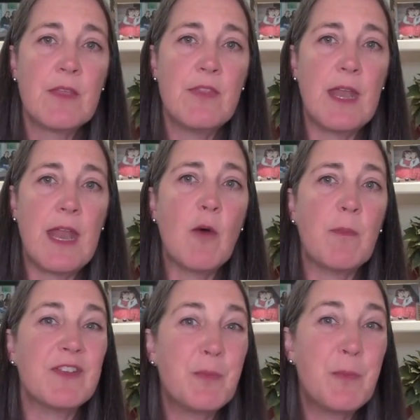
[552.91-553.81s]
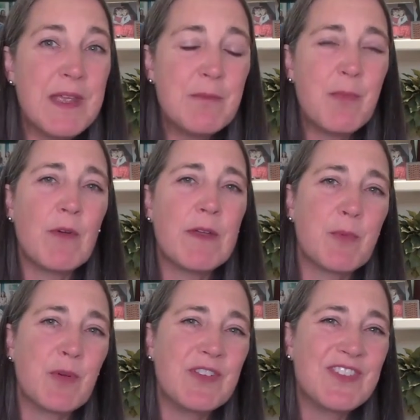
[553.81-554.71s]
that help us pinpoint
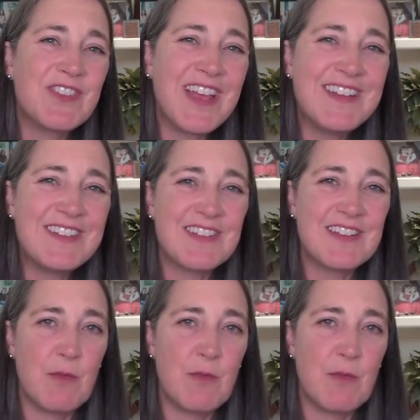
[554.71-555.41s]
precisely